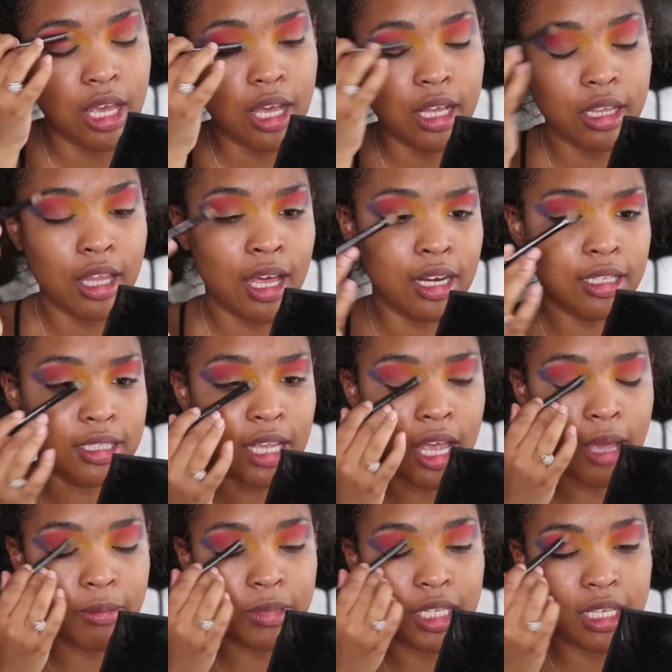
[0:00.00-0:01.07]
A lot of
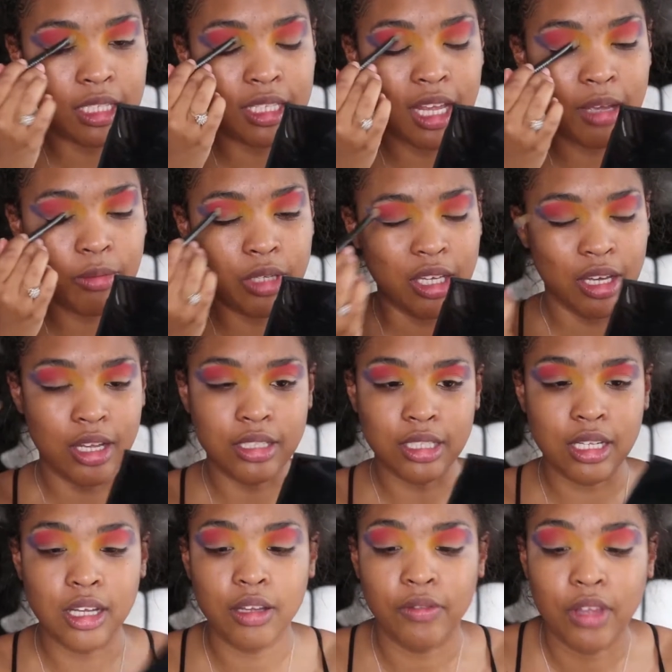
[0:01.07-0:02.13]
times it's not because
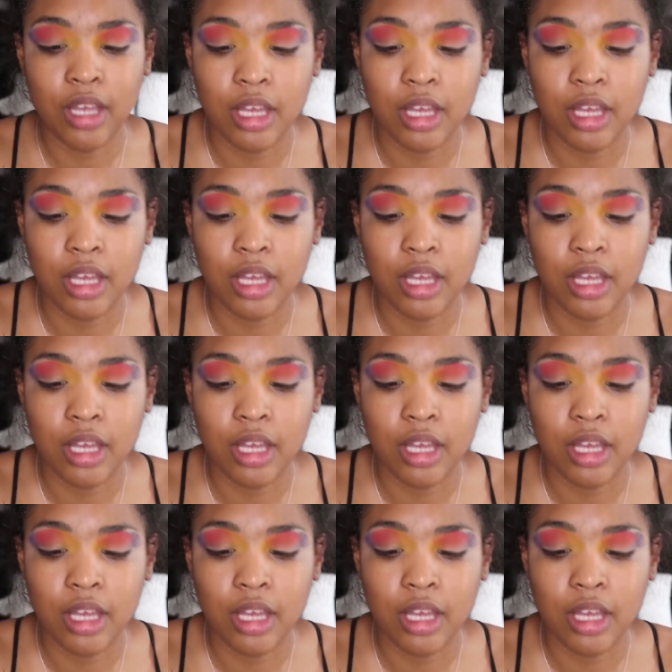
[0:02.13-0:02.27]
of